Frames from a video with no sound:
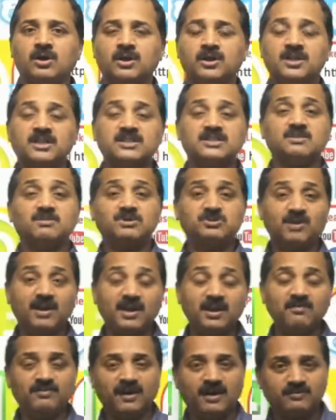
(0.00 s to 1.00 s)
December
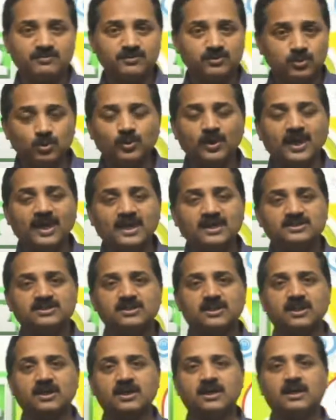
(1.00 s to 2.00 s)
25, 2 days
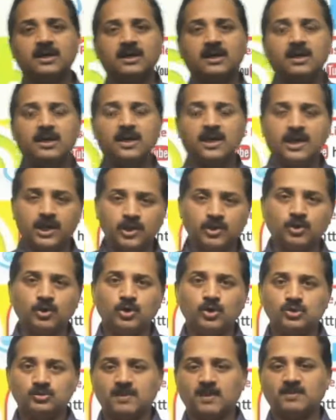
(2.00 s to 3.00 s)
Hindu
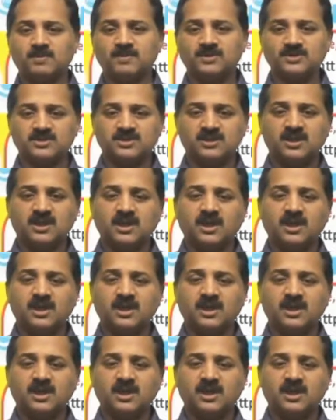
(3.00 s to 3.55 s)
newspapers